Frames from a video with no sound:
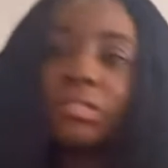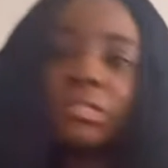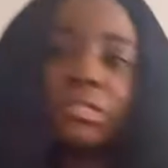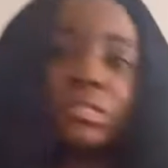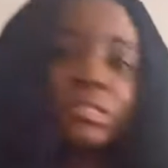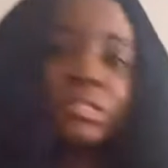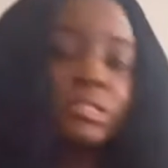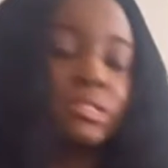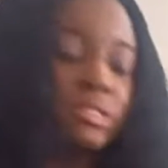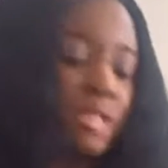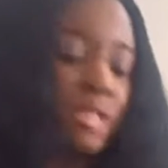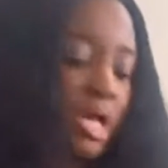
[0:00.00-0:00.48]

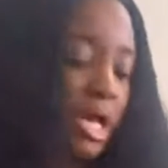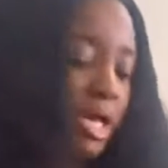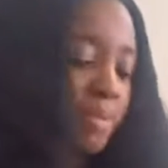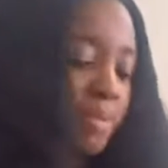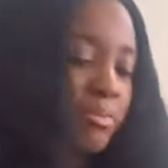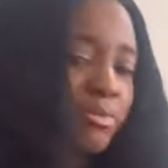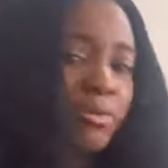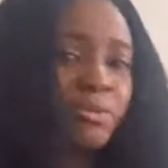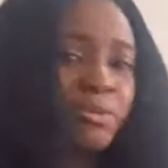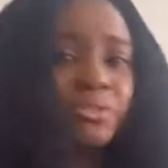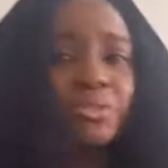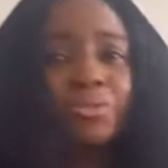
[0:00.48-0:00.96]
Just
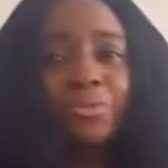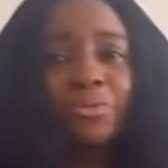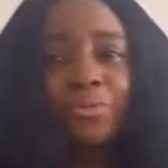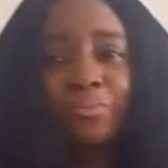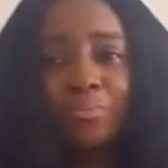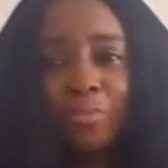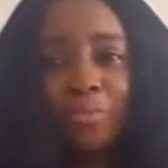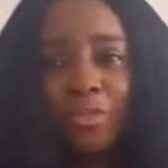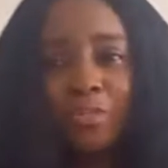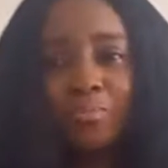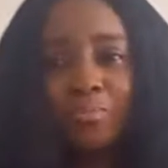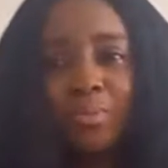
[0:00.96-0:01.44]
type.
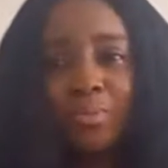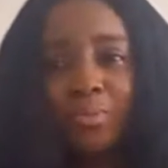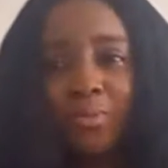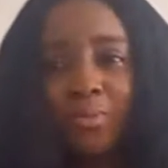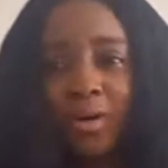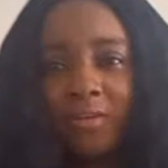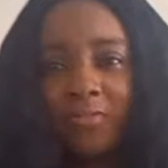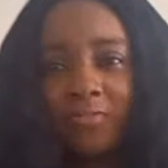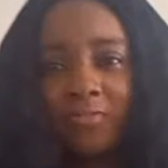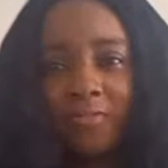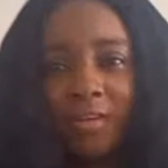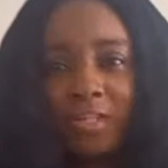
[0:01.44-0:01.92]
Although most
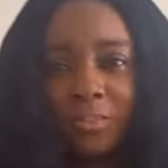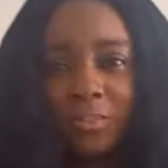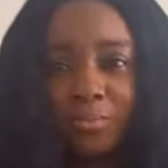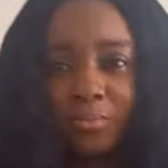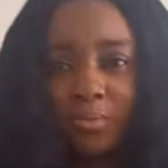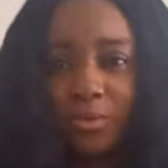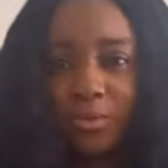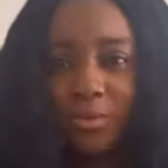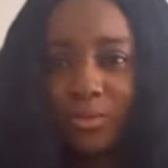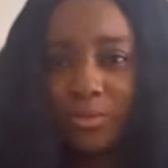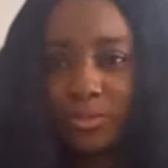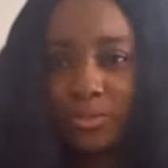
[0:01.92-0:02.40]
people are
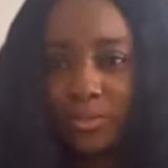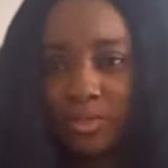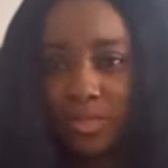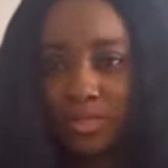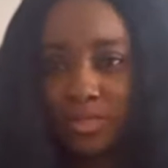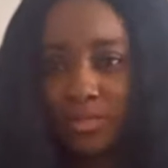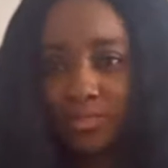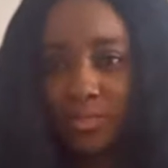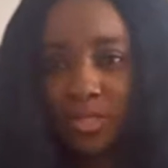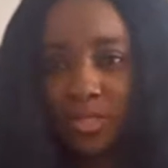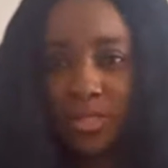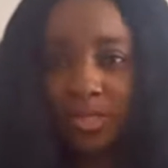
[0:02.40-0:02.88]
Facebook
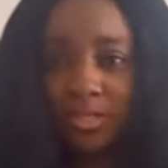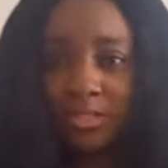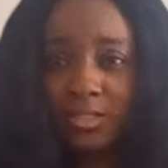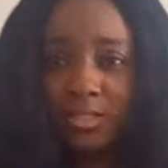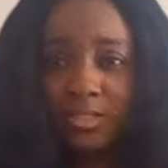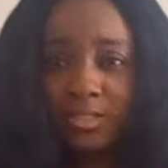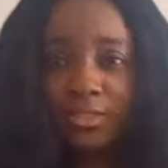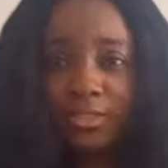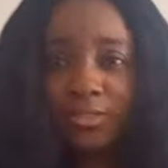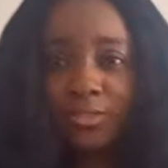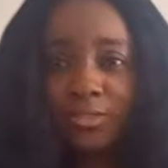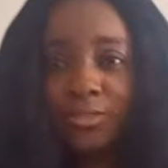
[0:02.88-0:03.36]
users, but I can
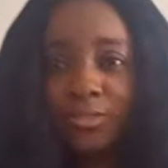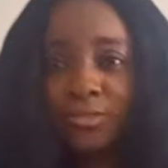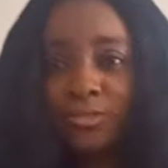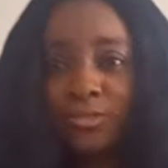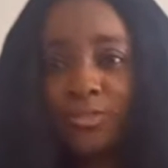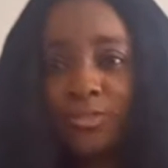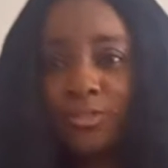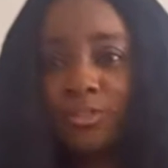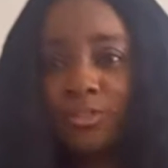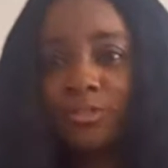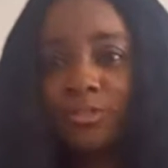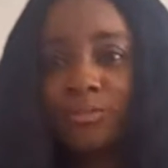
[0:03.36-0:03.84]
see
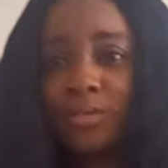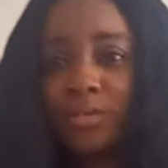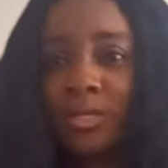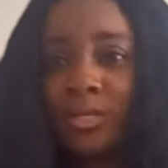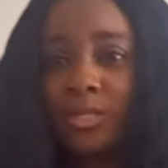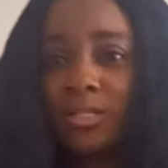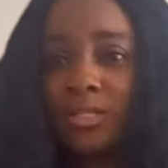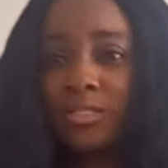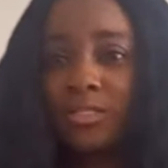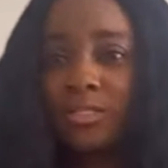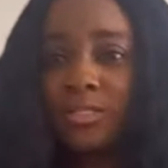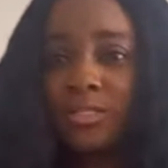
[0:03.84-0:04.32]
you, Doshima.
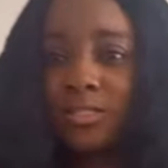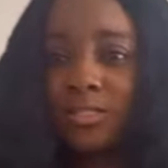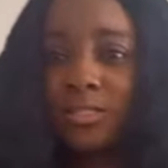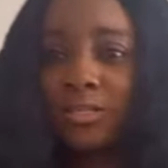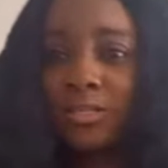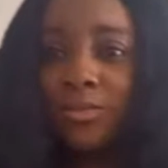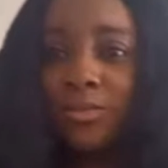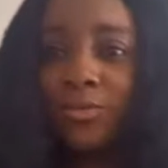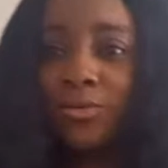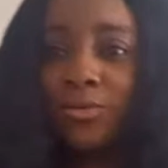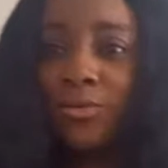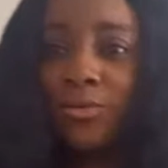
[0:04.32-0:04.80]
I can
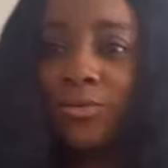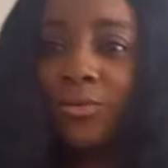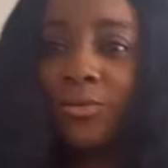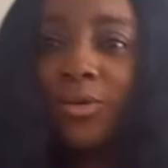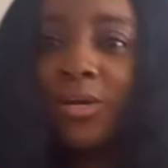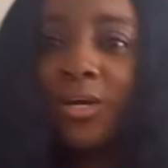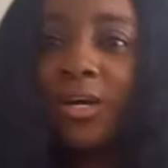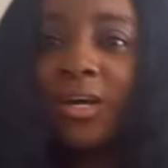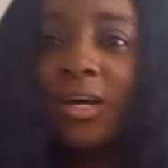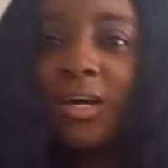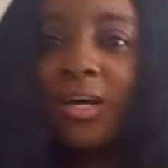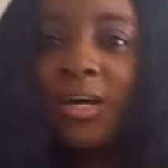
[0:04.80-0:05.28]
see
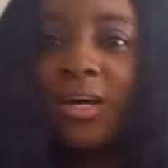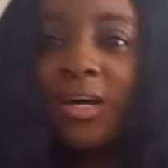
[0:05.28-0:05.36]
you.